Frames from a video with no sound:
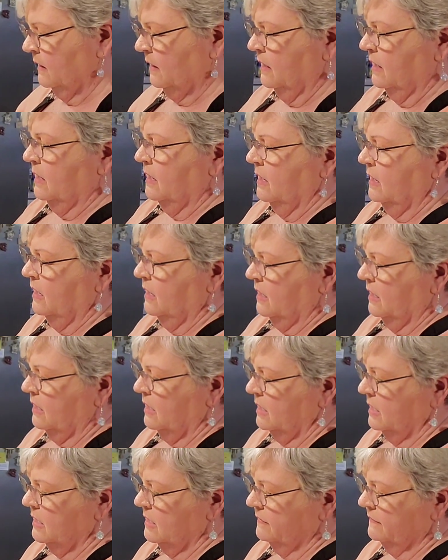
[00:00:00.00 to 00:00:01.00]
container of
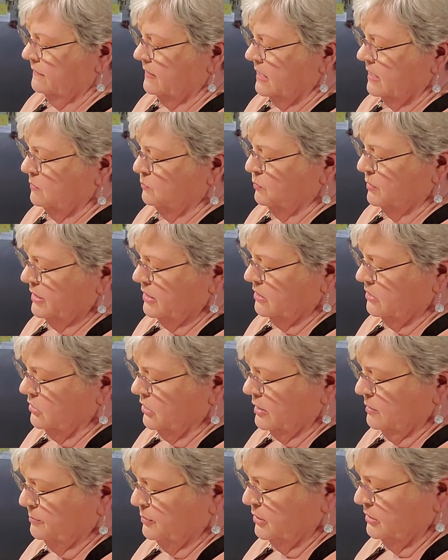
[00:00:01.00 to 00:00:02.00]
Cool Whip.
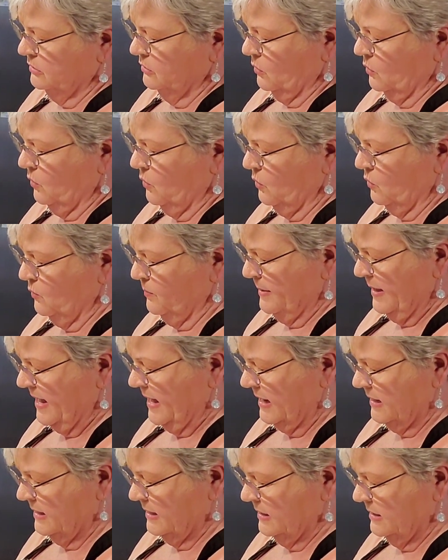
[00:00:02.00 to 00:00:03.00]
We're going to put
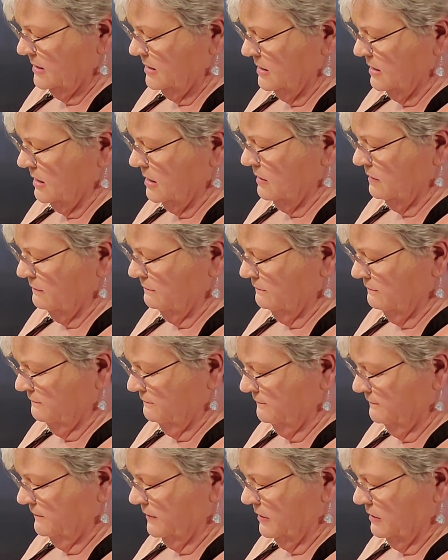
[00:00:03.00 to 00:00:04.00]
1 packet
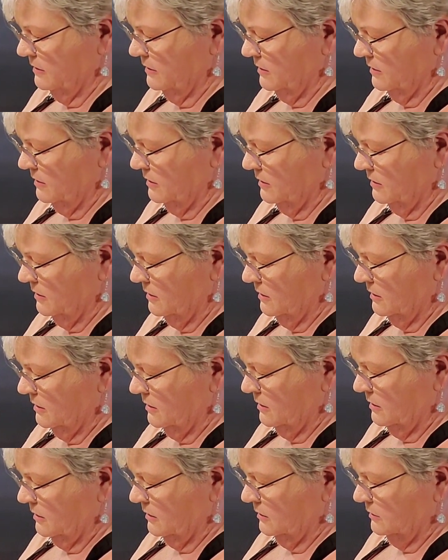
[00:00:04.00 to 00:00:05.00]
of
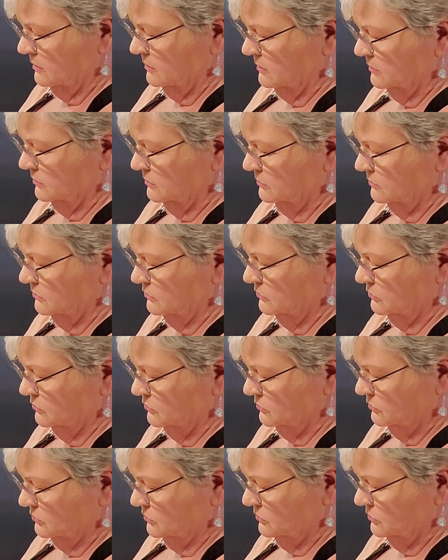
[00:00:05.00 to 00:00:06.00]
cherry
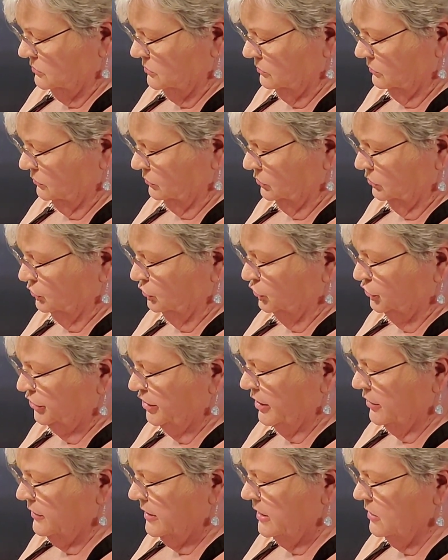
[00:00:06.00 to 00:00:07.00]

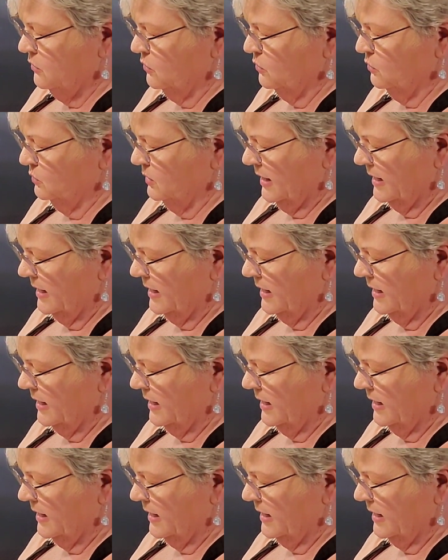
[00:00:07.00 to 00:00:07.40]
Kool-Aid.